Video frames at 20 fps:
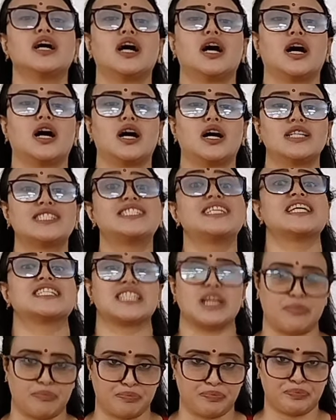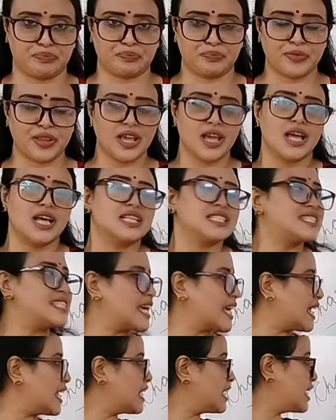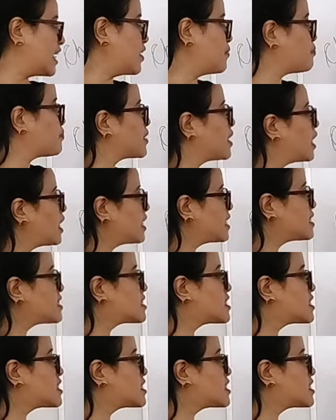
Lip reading: setup. Secondly, it is